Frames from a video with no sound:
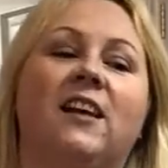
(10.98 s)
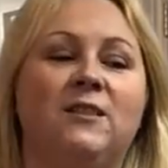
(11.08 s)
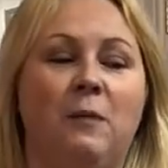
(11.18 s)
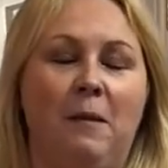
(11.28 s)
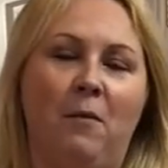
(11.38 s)

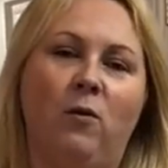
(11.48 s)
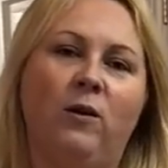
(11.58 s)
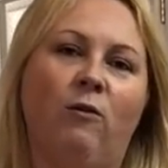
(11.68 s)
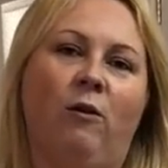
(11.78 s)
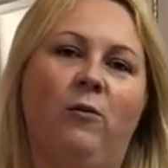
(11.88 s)
That's my moan
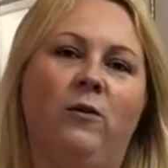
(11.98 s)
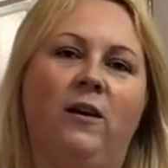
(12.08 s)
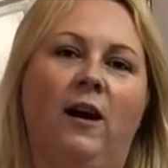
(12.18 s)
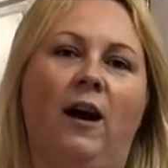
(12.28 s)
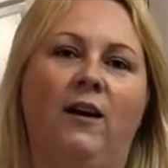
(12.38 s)
and groan.
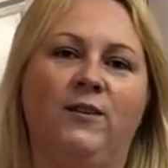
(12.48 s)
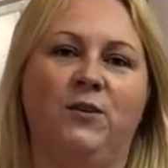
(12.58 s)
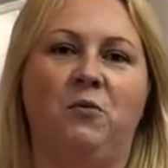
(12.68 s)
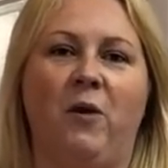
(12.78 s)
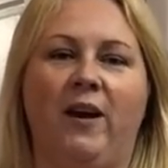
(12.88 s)
Out
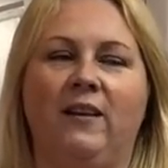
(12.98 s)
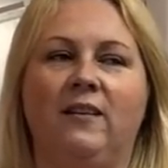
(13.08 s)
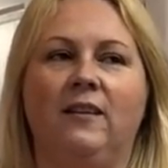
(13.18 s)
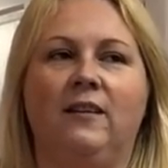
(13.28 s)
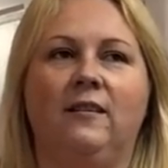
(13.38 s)
of the way.
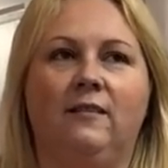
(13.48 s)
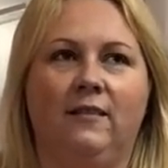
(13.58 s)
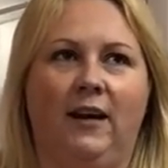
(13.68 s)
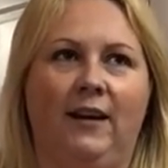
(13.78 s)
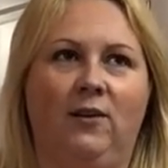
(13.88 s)

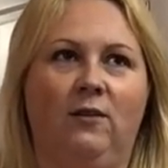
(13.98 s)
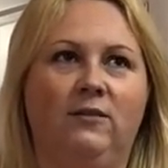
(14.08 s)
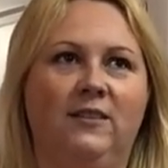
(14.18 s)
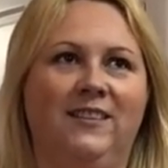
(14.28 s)
Kind of.